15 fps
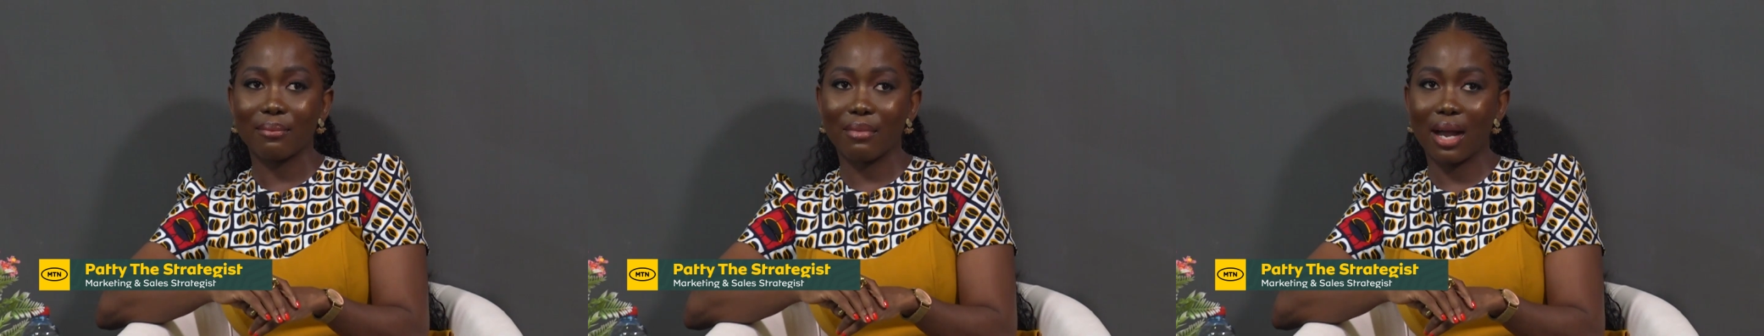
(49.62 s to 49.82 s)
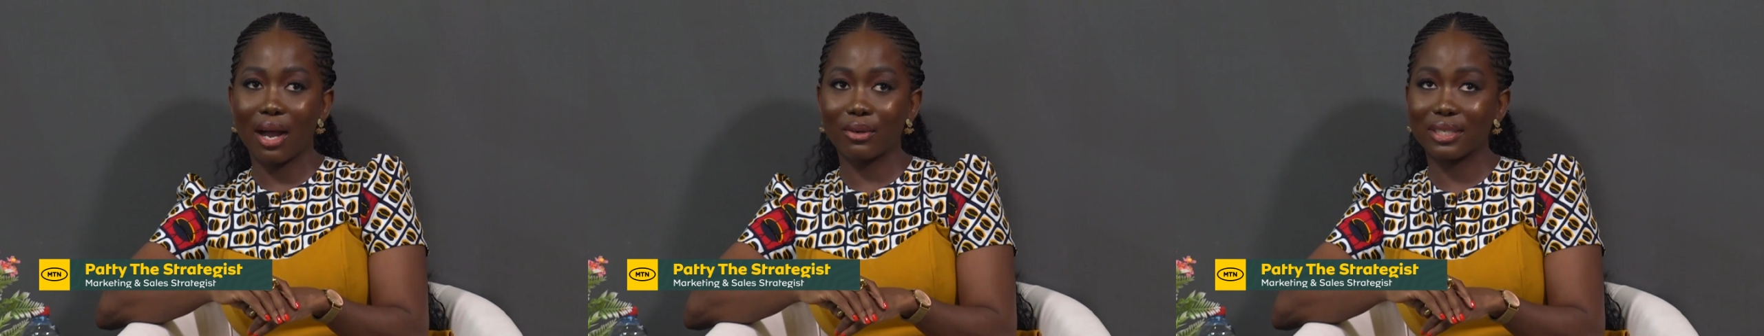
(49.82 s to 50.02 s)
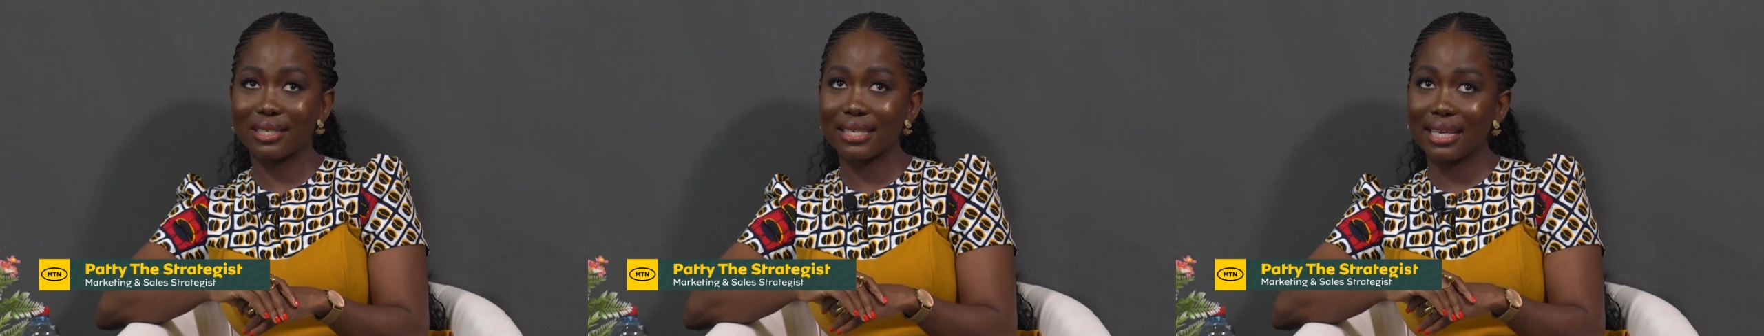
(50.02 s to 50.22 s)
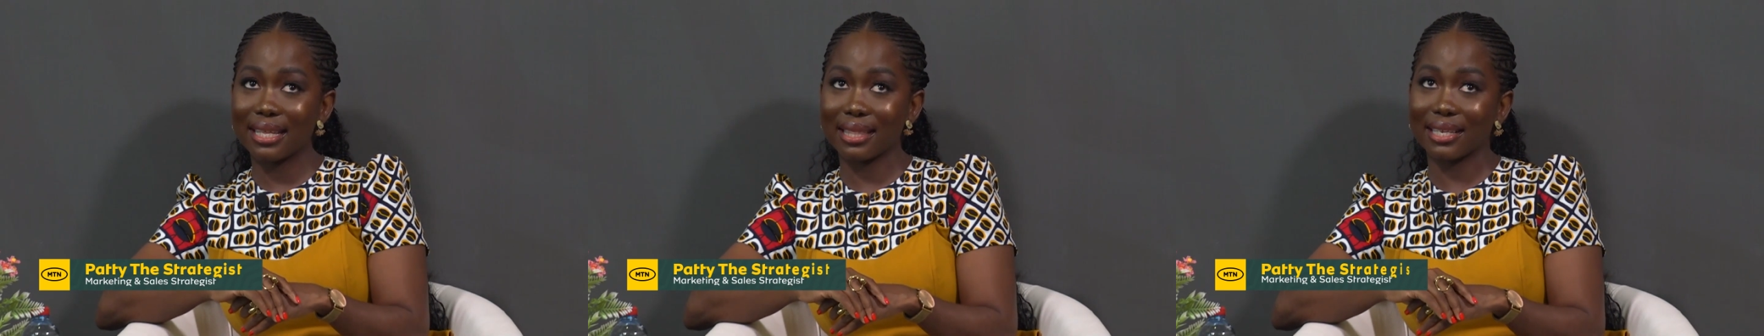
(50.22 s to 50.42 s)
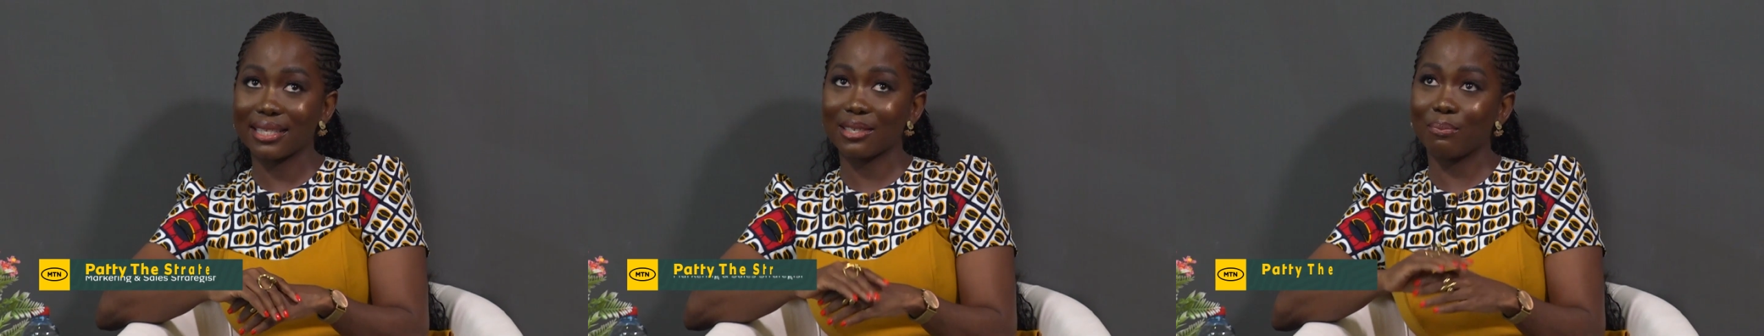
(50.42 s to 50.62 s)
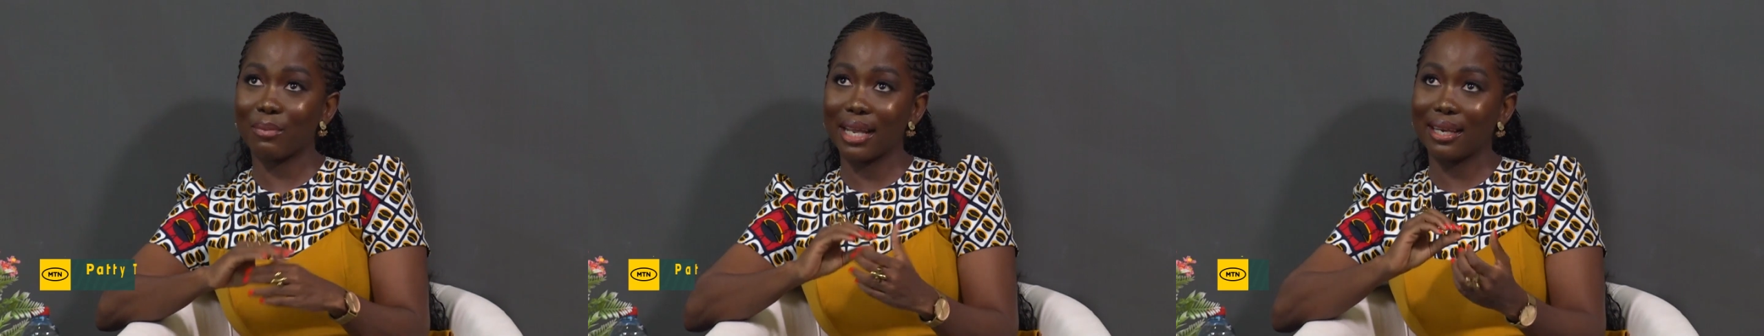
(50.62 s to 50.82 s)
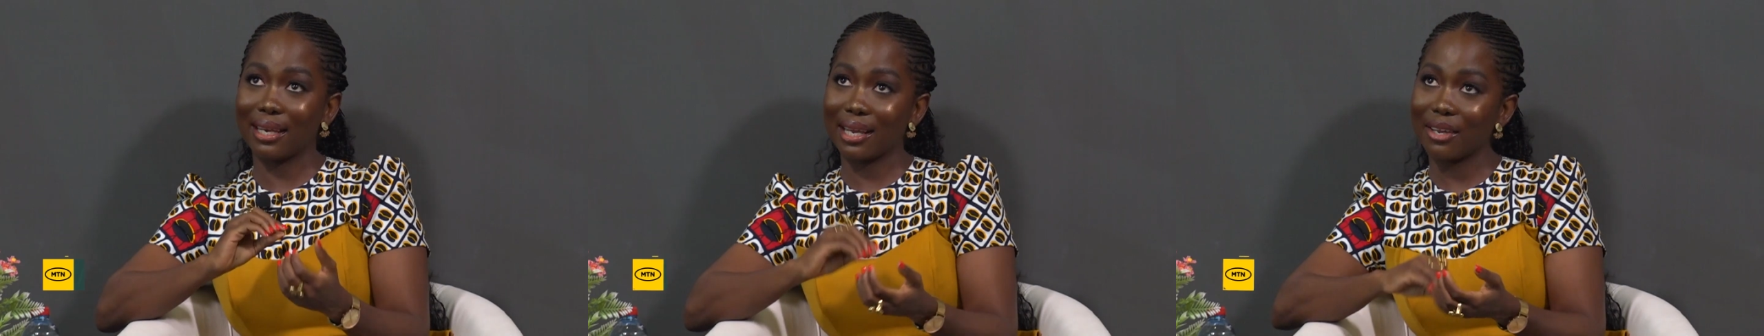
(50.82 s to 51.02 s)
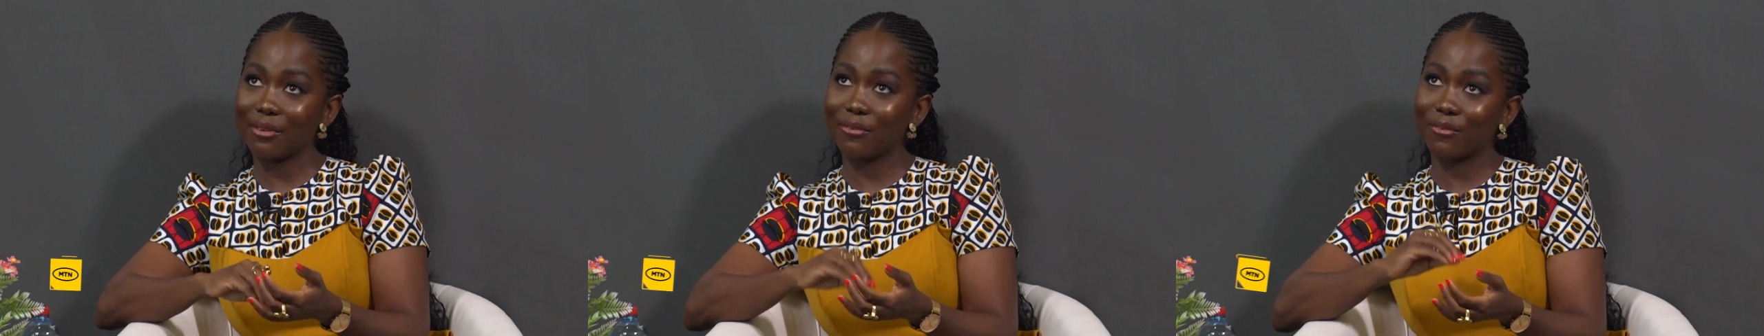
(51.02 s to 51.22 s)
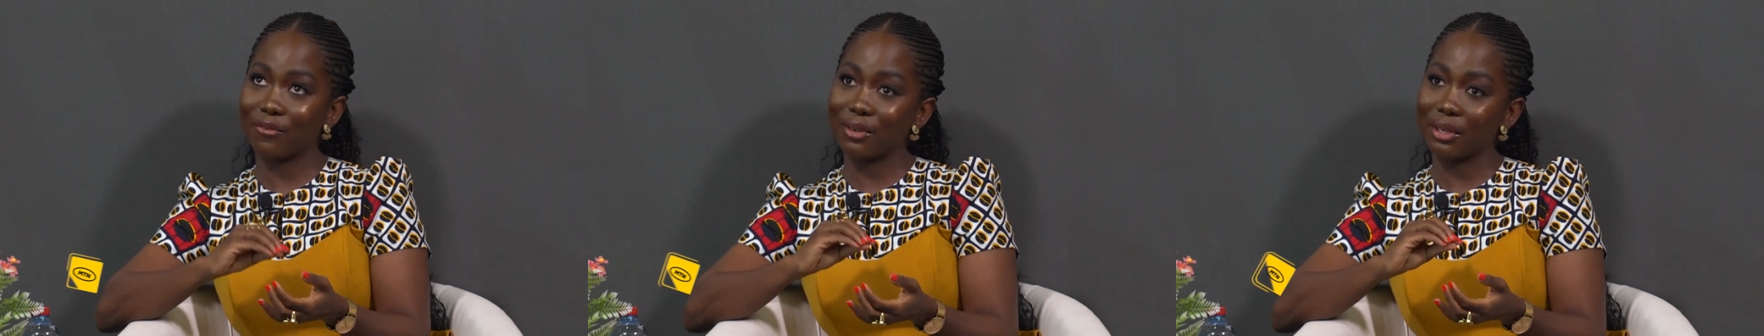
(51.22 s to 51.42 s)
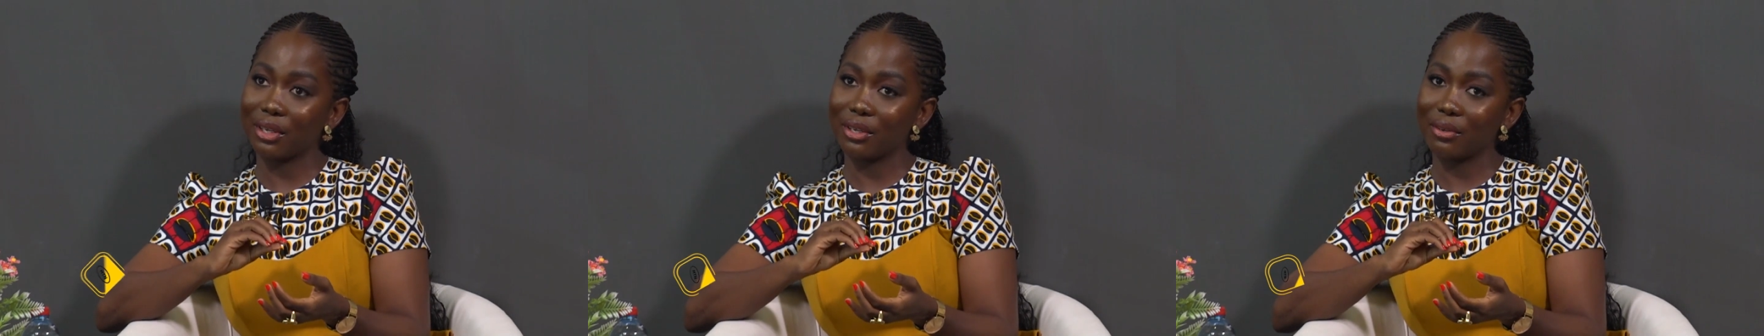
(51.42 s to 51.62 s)
I would say that my
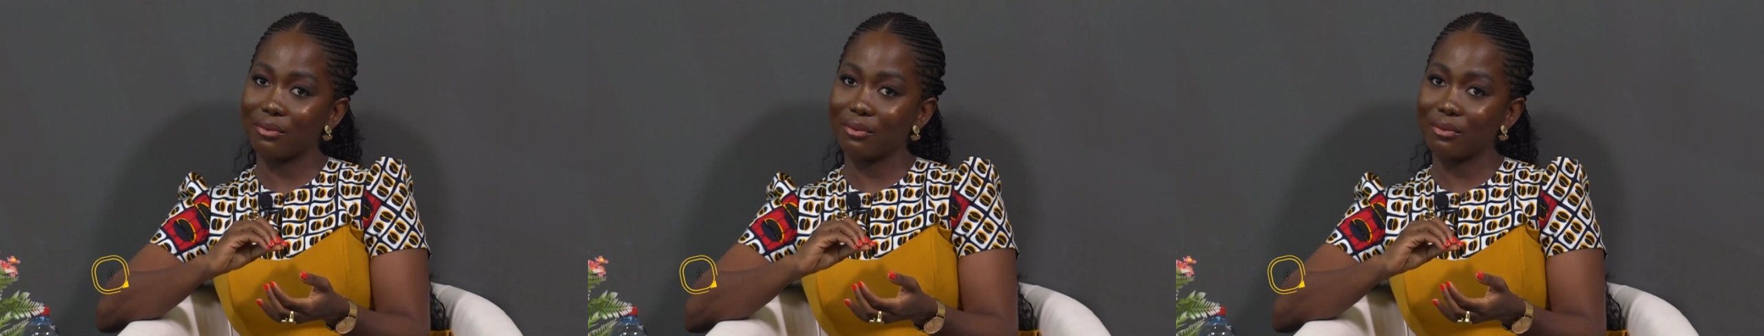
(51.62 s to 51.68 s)
life